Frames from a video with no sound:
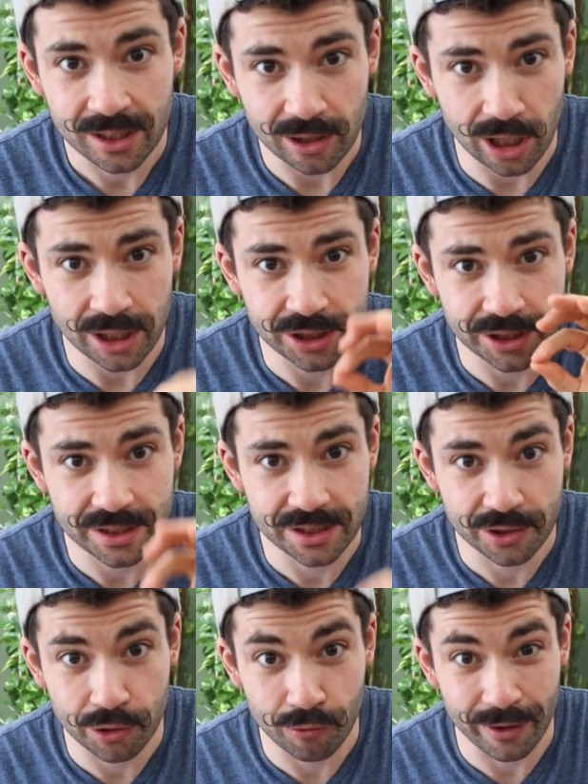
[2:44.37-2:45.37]
Luscious,
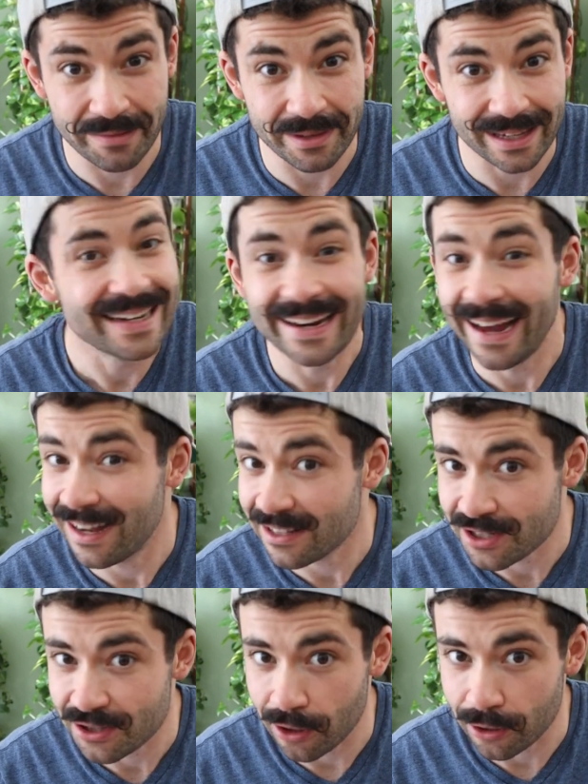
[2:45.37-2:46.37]
creamy, not
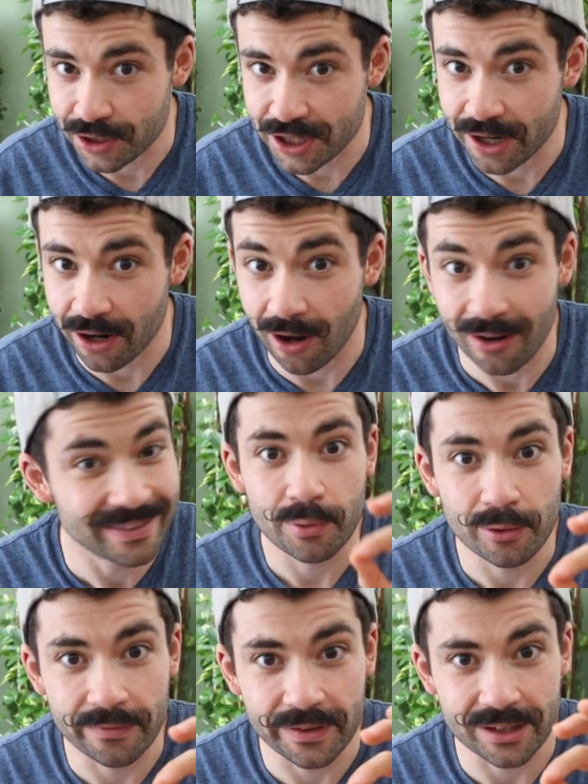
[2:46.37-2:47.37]
starchy at all,
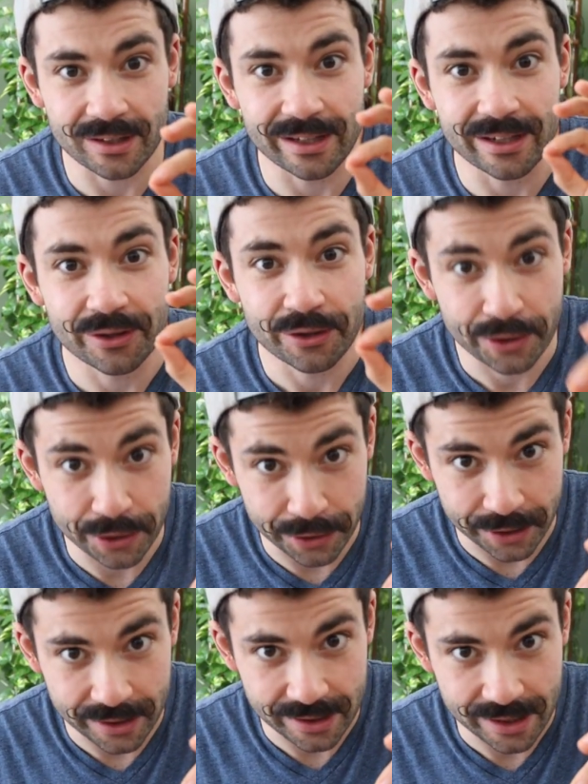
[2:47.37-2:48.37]
perfectly
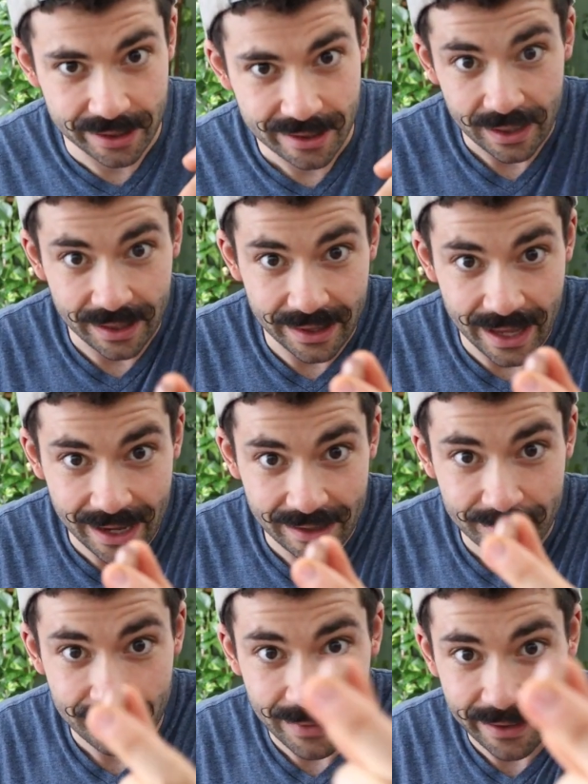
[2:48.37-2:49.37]
cooked. And that,
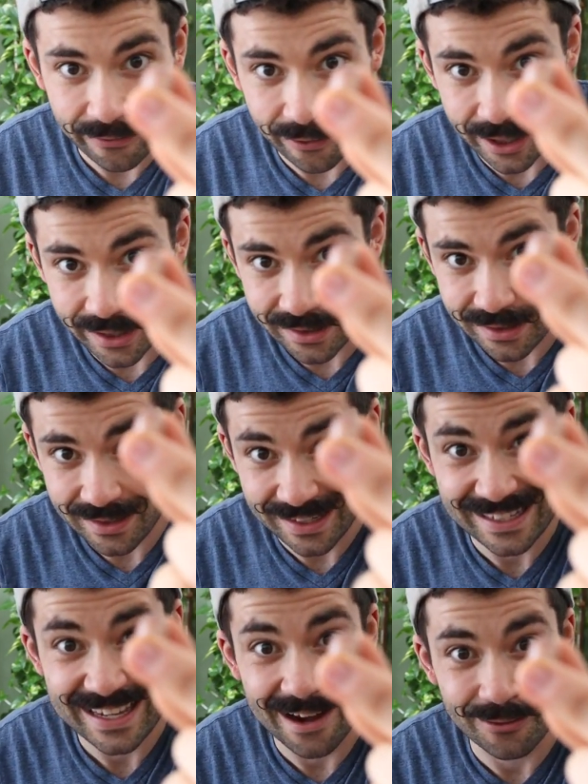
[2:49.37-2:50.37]
my friends,
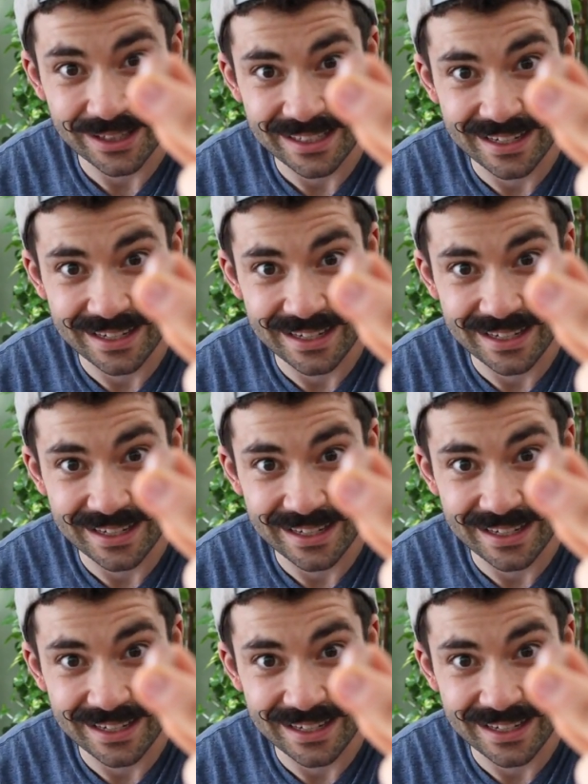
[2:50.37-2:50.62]
is how it's